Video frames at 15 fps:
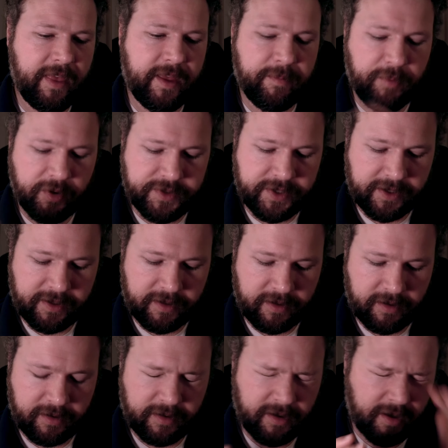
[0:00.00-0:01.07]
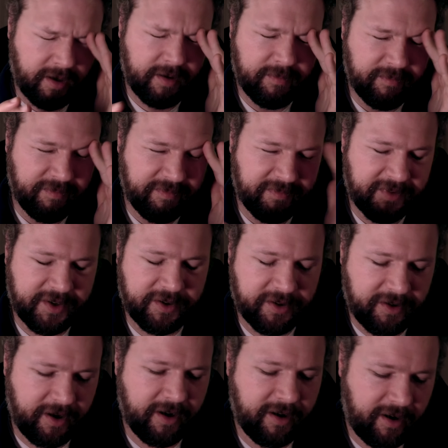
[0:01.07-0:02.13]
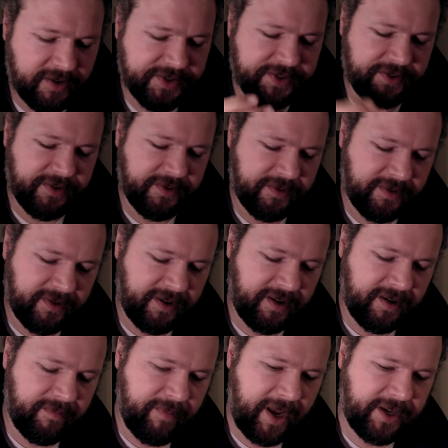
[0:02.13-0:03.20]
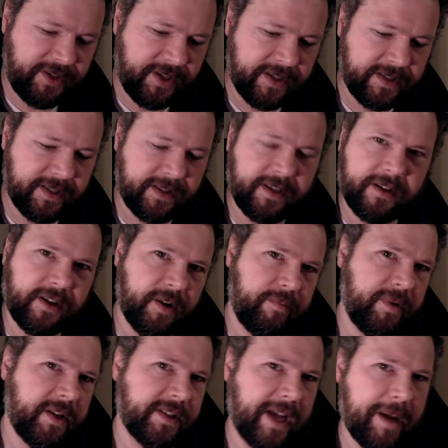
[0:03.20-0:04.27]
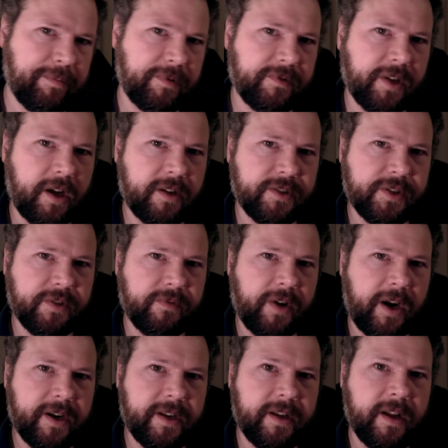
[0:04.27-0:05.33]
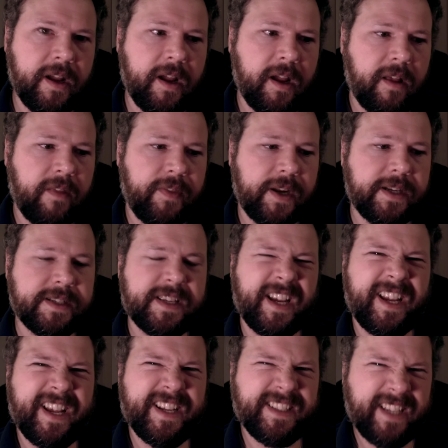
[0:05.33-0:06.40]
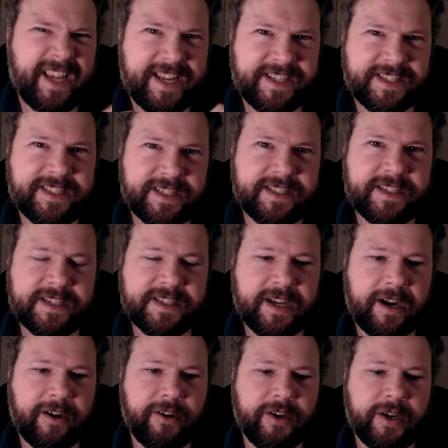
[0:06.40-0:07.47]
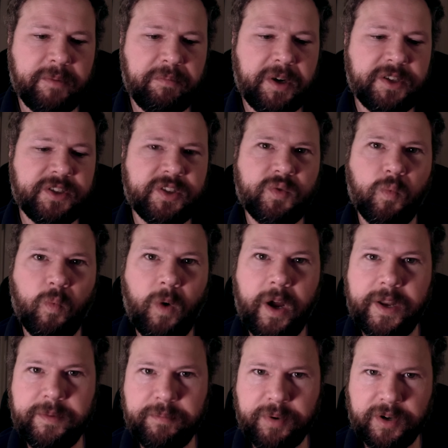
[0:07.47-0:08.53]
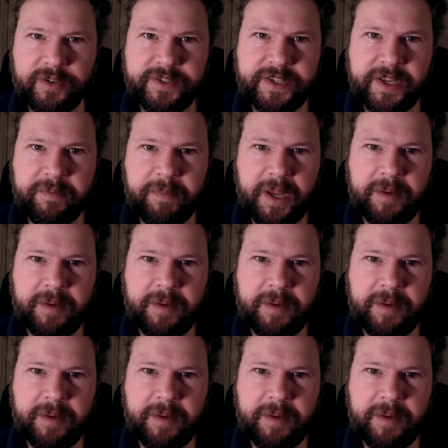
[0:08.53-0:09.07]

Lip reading: then Mozart, or Kierkegaard also mentions that there could be a type of Don Giovanni that is, like, intensely desiring, but just one person,